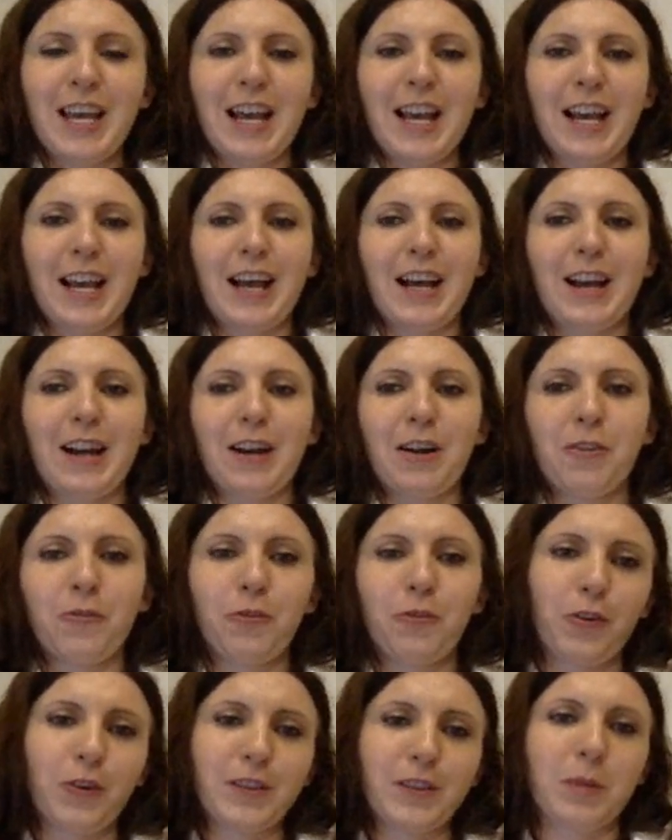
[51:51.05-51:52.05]

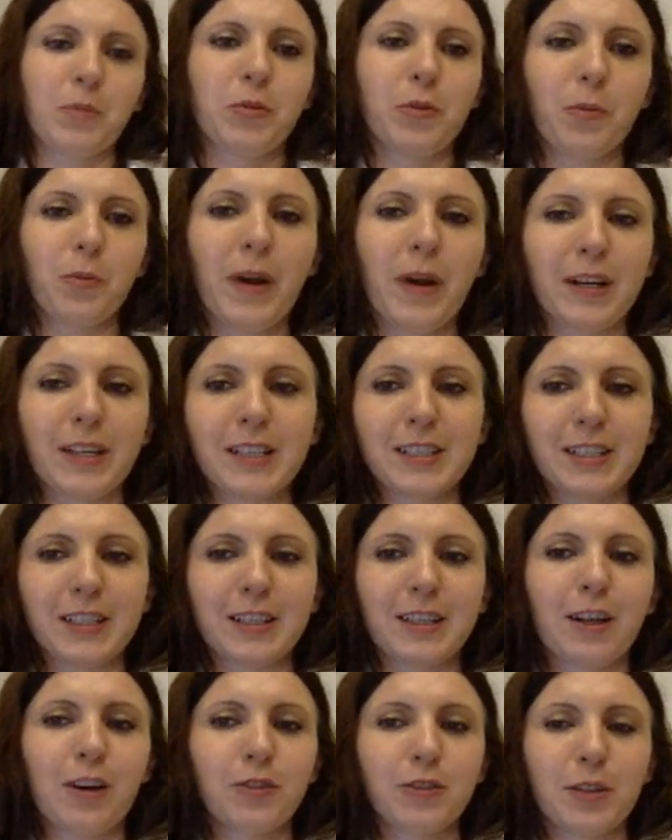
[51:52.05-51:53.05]
For example, marketing
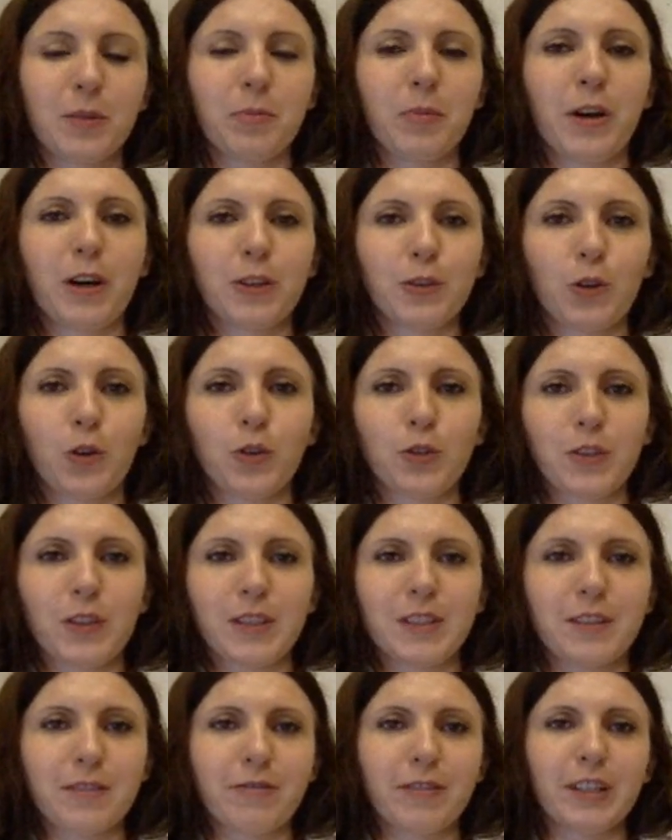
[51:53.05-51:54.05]
cloud and Pardot,
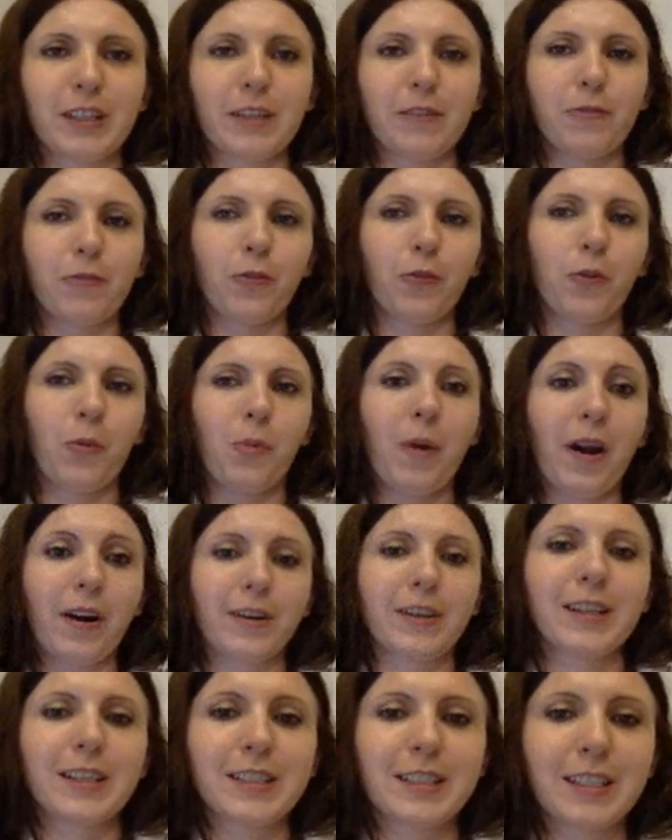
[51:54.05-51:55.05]
it's really for
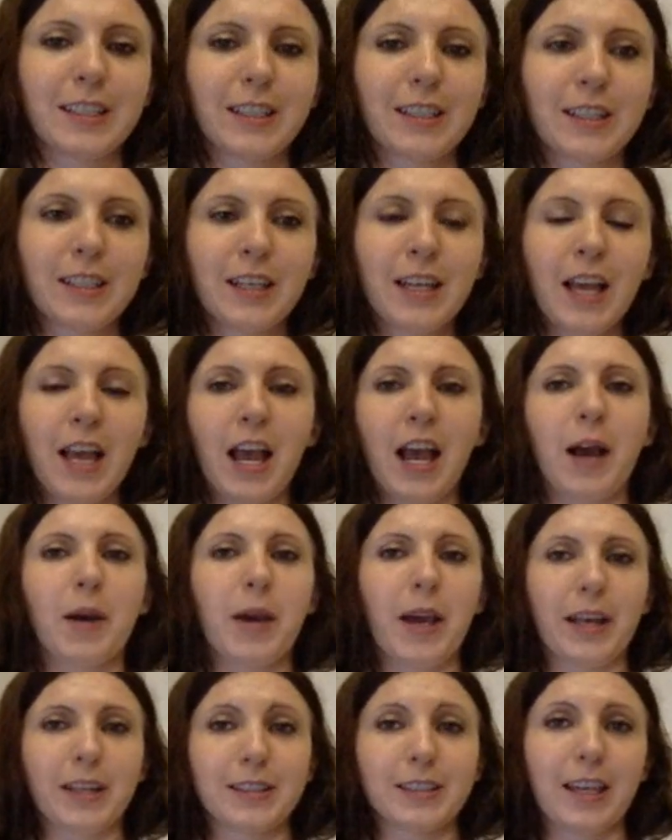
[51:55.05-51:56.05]
marketing.
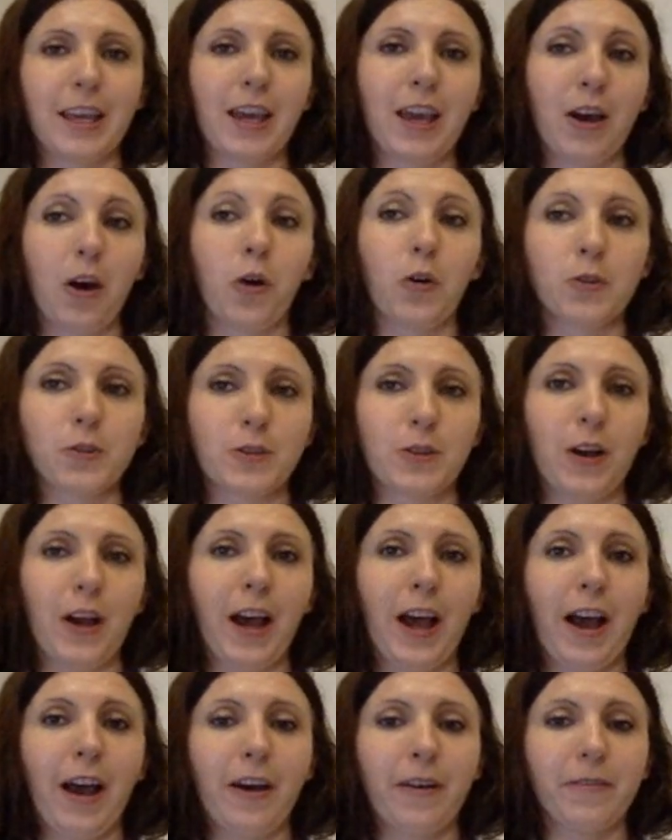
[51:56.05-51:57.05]
And they also
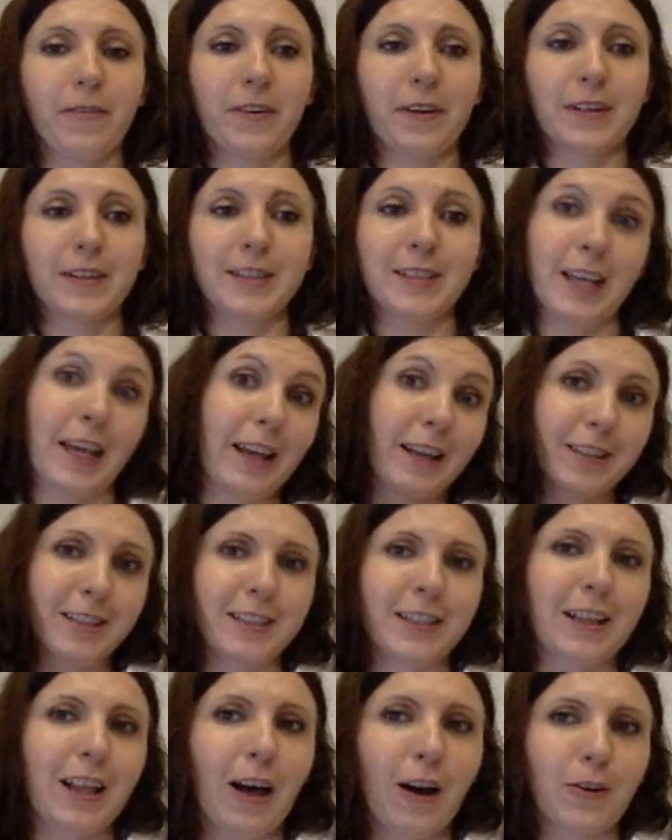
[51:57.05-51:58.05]
have sales
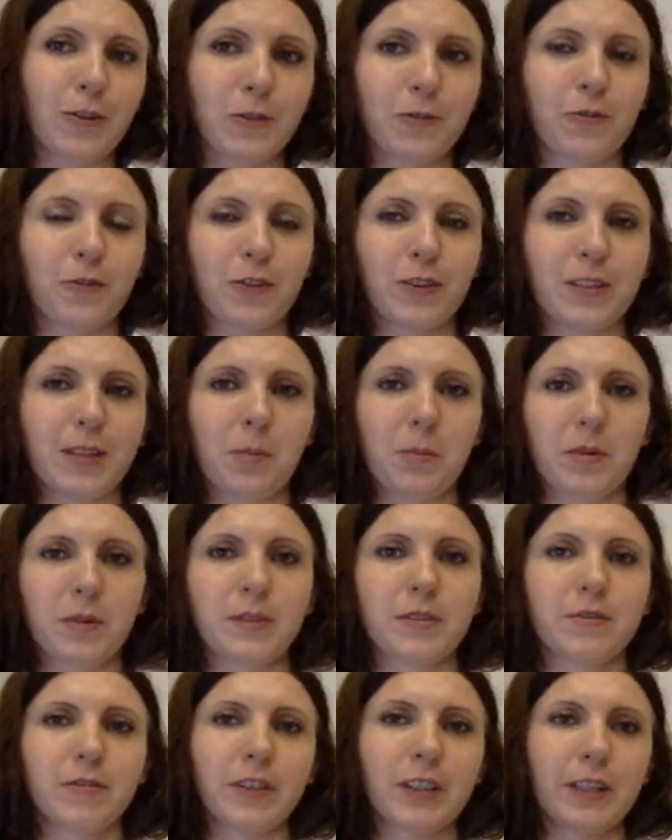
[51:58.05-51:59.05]
cloud, for example,
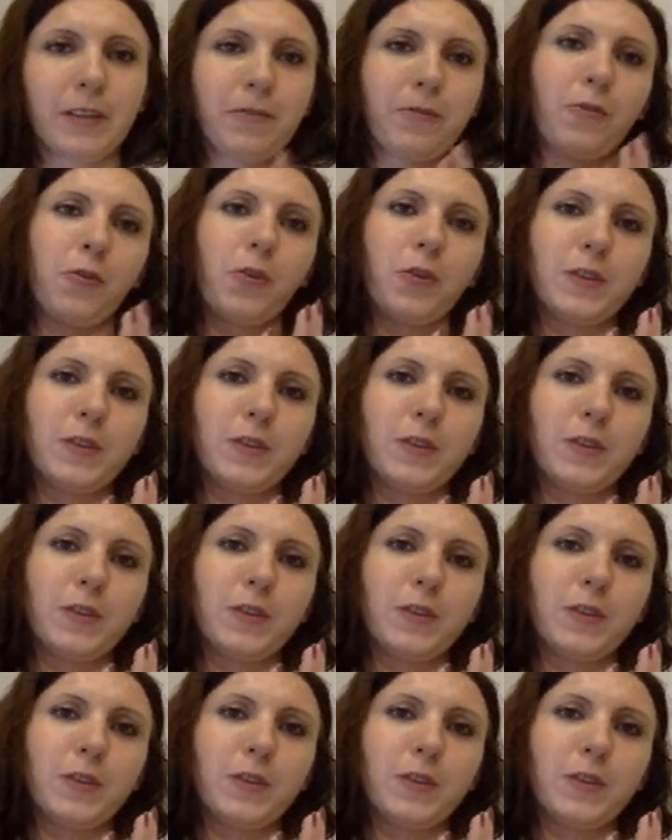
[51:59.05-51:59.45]
it's really for